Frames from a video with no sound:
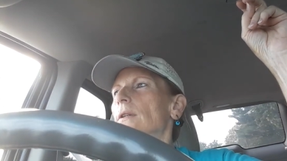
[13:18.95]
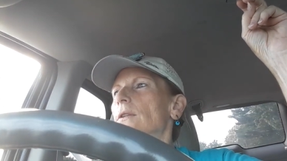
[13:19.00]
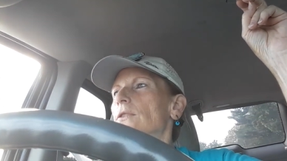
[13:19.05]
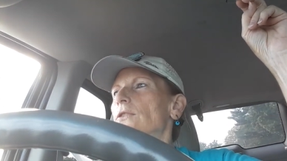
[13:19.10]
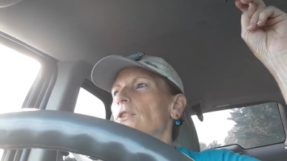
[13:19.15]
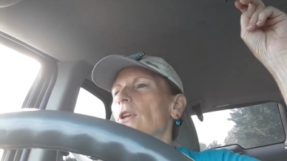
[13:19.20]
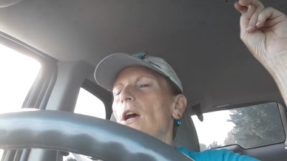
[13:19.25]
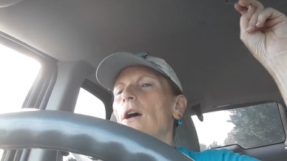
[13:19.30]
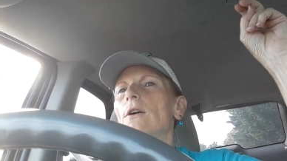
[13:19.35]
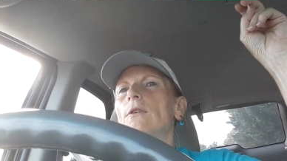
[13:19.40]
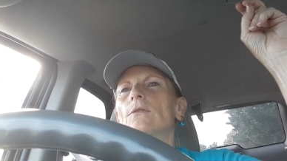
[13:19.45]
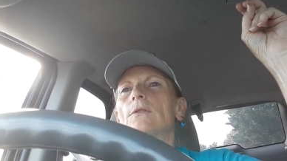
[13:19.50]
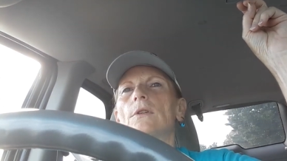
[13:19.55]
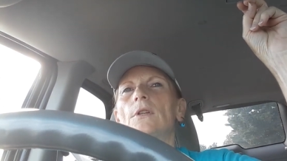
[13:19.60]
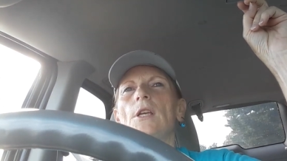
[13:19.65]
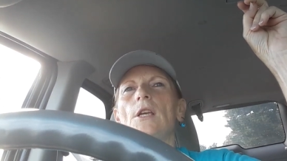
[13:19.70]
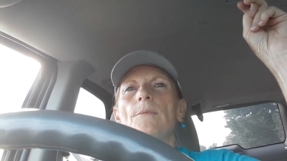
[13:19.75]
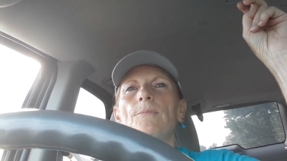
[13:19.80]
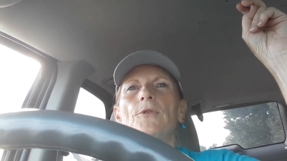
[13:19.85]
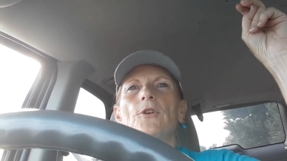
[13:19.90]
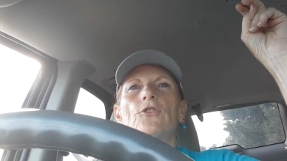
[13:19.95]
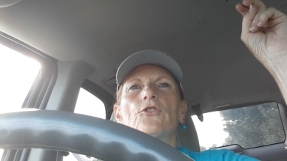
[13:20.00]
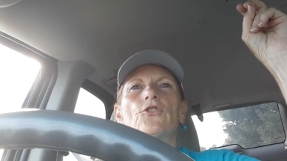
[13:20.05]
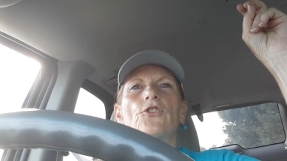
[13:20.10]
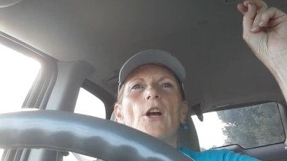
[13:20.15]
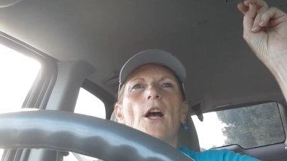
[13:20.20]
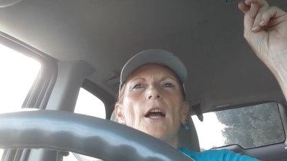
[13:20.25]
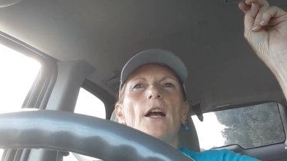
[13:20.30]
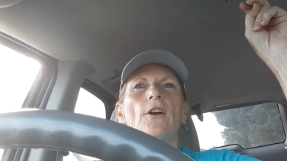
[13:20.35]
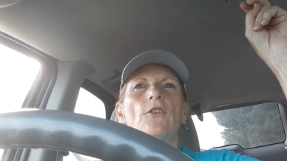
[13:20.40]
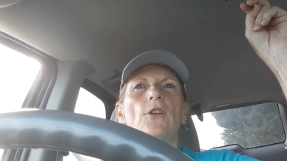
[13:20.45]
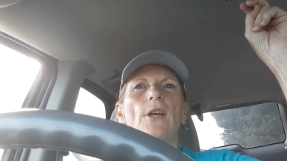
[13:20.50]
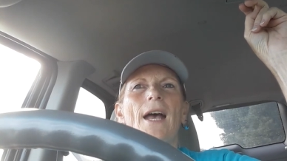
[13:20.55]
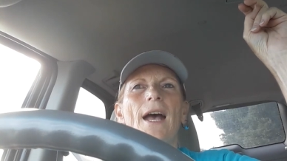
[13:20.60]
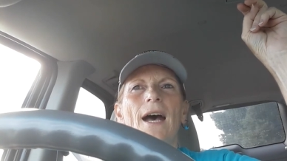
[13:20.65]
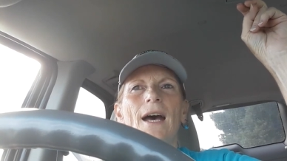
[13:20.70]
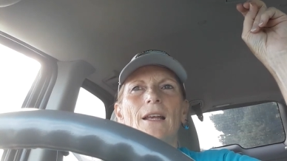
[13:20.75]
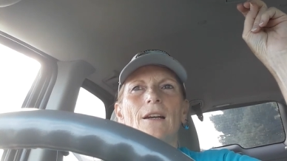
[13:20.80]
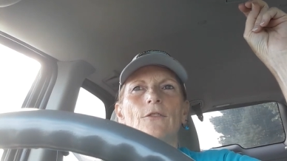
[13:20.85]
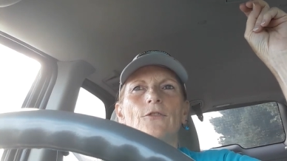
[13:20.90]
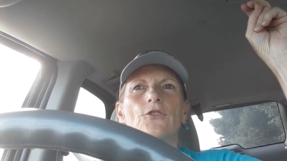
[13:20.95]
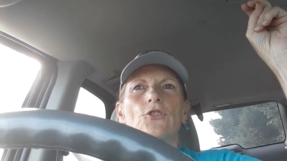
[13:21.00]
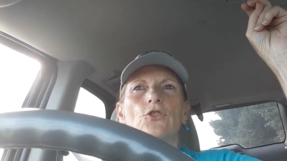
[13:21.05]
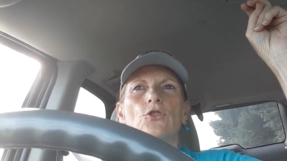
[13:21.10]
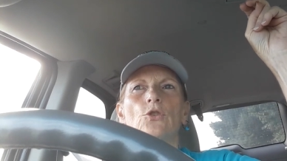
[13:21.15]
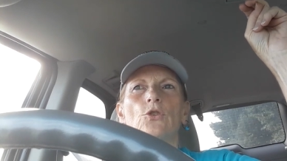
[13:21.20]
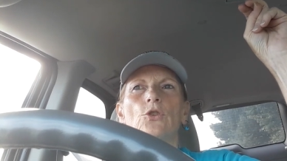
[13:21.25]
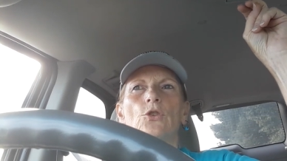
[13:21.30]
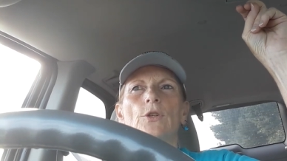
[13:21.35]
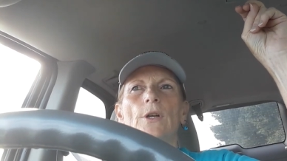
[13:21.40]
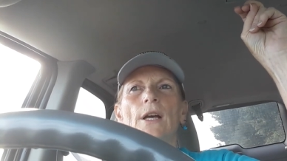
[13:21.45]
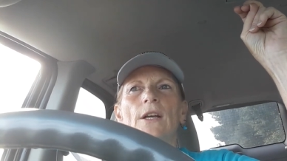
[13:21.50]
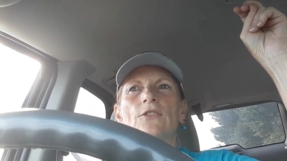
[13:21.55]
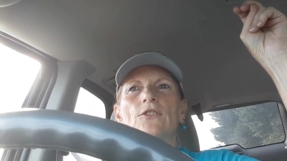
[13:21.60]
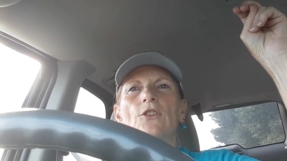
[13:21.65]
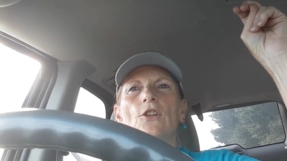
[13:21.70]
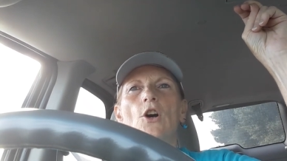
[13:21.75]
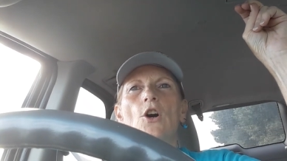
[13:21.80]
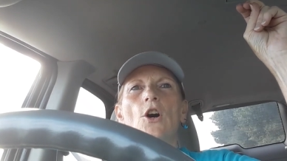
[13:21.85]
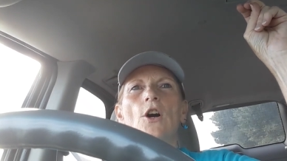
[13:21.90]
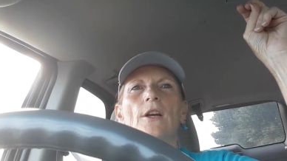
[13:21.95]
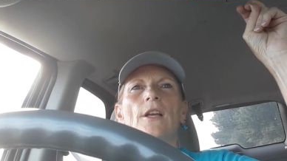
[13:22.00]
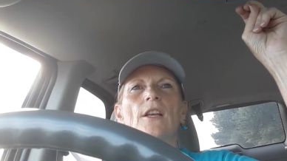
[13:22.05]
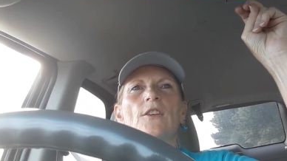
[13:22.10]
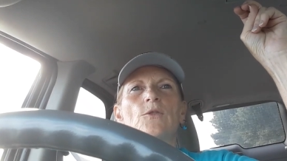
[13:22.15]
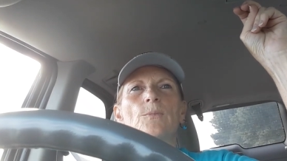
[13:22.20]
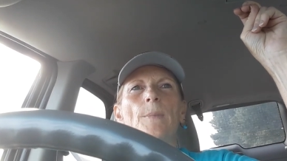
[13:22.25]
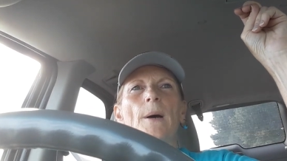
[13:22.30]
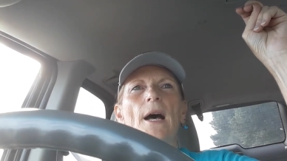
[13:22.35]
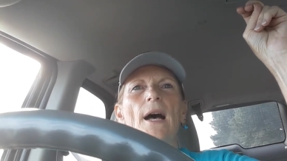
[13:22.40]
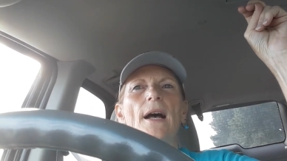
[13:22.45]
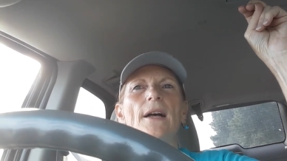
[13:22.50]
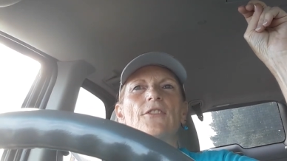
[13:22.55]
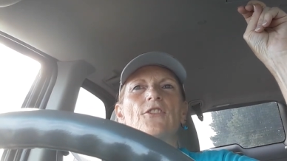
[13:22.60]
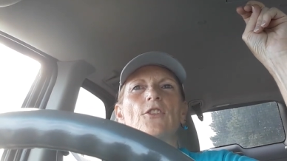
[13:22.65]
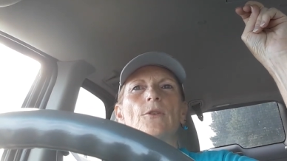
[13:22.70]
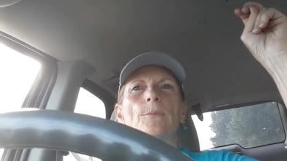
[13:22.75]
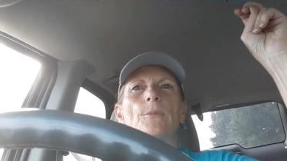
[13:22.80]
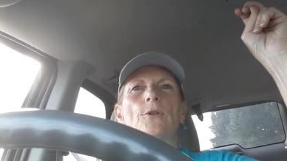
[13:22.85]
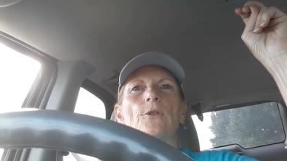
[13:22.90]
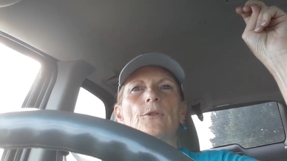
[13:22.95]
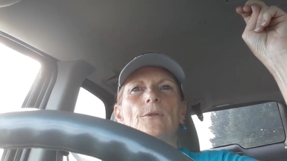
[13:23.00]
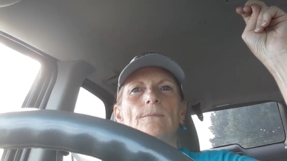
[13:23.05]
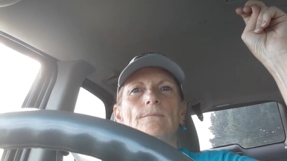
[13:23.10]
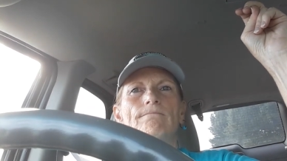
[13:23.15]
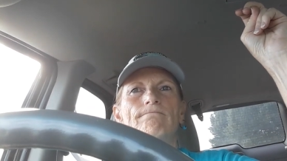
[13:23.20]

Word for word: So keep your child out of school as long as possible.